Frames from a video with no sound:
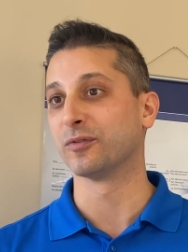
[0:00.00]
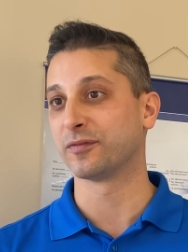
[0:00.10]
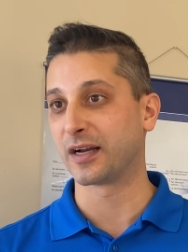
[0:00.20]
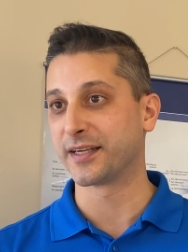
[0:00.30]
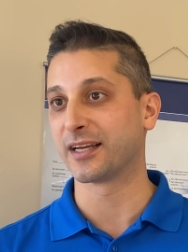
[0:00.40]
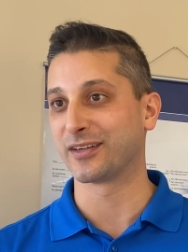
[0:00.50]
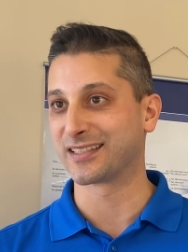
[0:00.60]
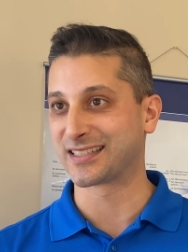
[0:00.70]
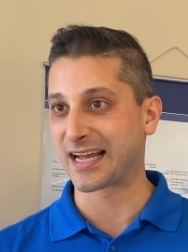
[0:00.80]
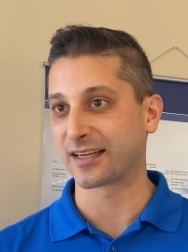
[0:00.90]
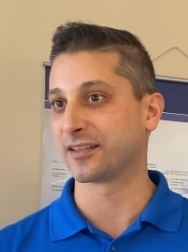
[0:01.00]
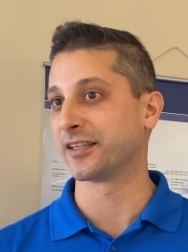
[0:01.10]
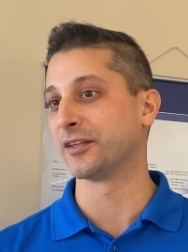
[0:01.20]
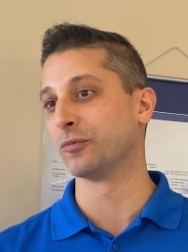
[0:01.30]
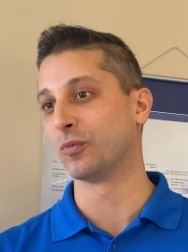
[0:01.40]
We'll find out
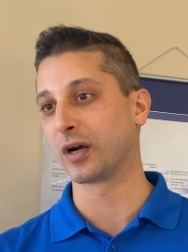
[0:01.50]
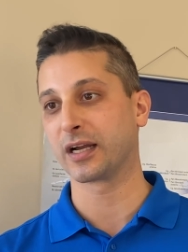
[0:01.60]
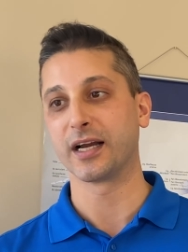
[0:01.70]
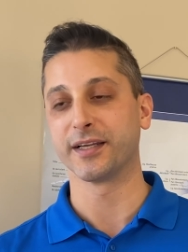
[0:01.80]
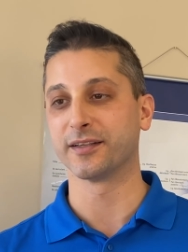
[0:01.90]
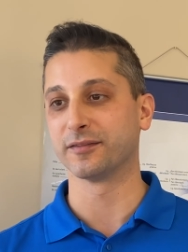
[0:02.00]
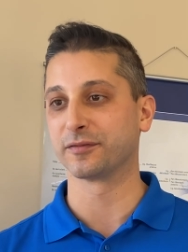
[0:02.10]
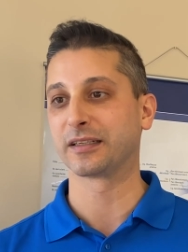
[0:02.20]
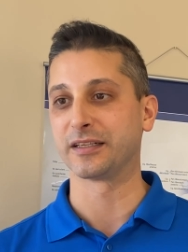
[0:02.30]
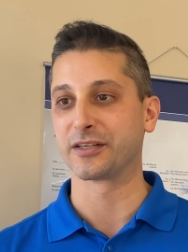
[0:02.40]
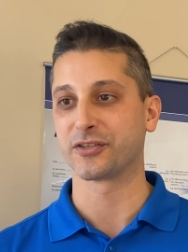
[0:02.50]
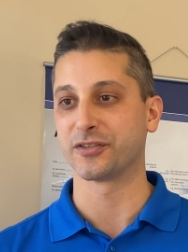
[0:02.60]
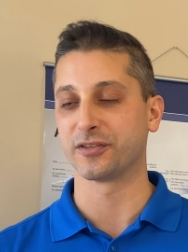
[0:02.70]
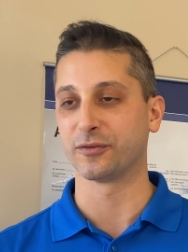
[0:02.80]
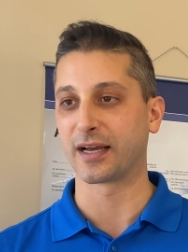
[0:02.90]
exactly what kind of
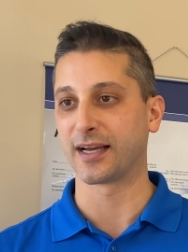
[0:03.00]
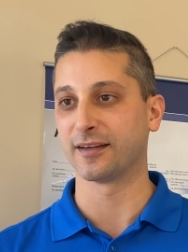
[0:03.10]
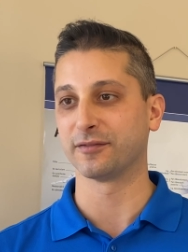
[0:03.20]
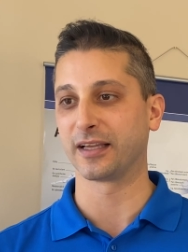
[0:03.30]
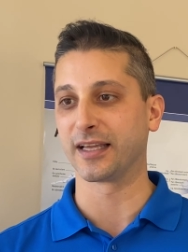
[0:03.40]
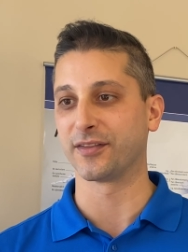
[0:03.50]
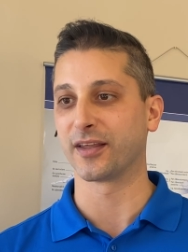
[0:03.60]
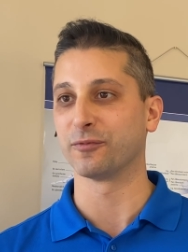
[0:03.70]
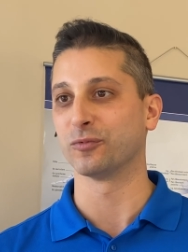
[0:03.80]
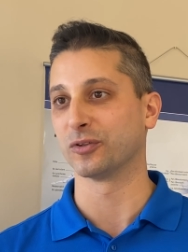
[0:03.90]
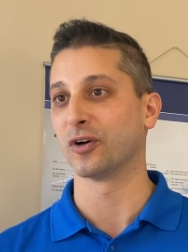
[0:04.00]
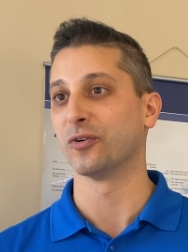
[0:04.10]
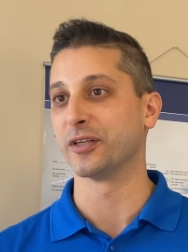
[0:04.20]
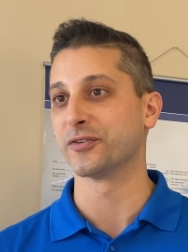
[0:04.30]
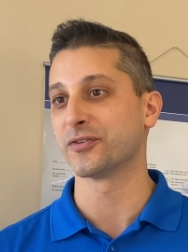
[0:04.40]
conditions you have, and then we'll
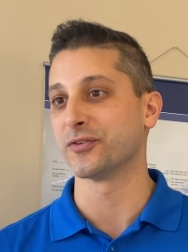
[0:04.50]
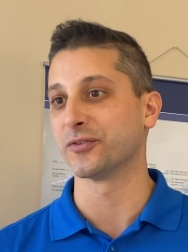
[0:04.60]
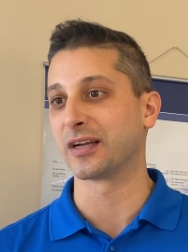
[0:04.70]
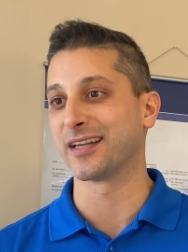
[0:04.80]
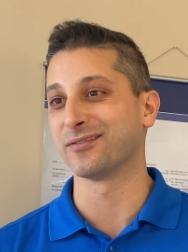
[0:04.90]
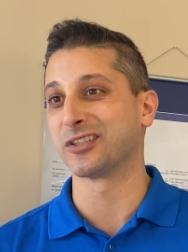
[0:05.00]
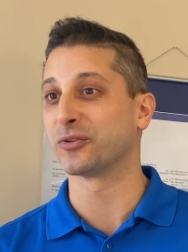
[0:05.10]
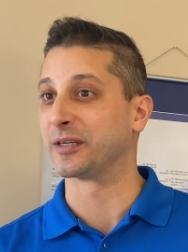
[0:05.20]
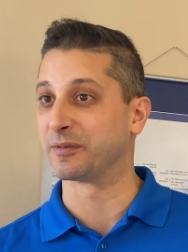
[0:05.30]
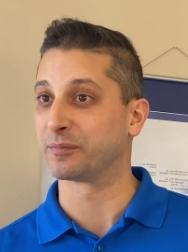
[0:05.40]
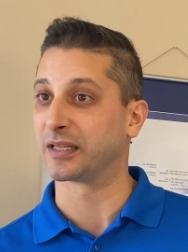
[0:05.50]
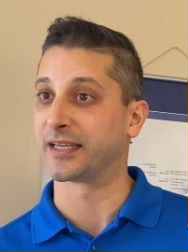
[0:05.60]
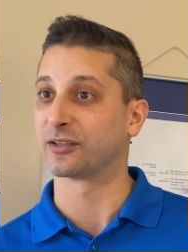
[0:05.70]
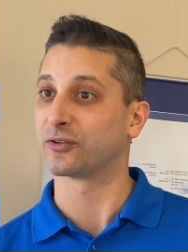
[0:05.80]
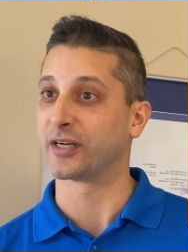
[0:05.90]
go into kind of a treatment
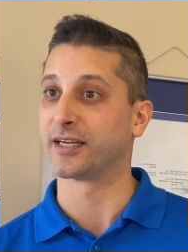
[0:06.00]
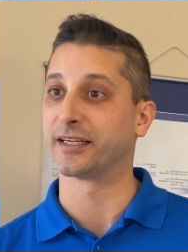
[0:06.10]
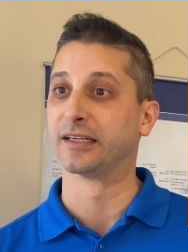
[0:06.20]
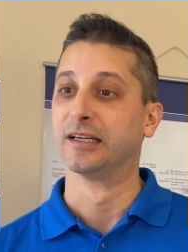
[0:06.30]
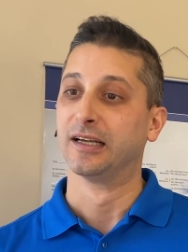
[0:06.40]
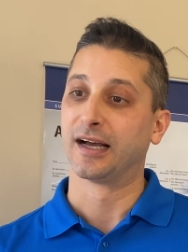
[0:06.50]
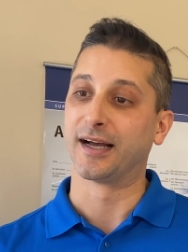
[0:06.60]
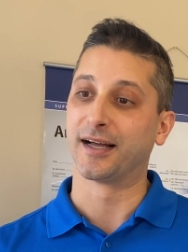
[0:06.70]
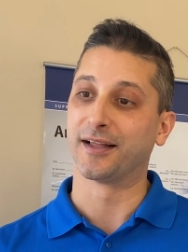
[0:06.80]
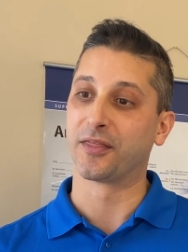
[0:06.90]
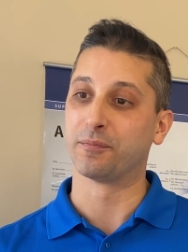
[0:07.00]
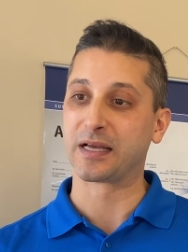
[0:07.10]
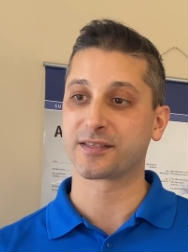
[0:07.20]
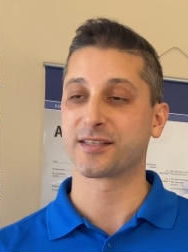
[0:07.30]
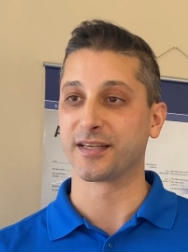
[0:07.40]
plan, creating uh, the
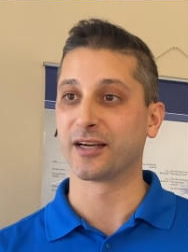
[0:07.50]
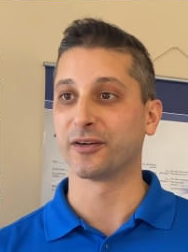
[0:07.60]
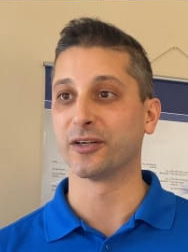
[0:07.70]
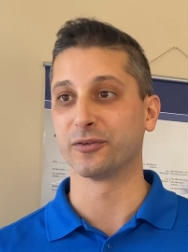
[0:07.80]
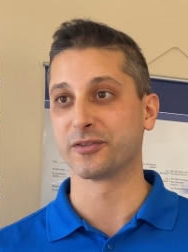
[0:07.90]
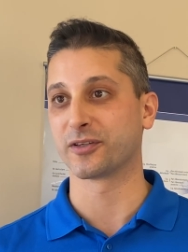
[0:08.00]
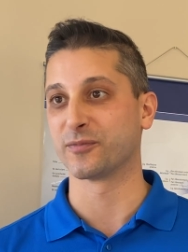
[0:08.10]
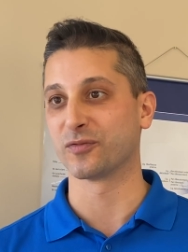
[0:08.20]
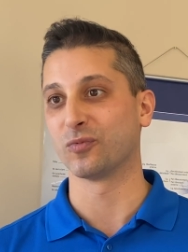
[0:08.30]
best scenario in terms of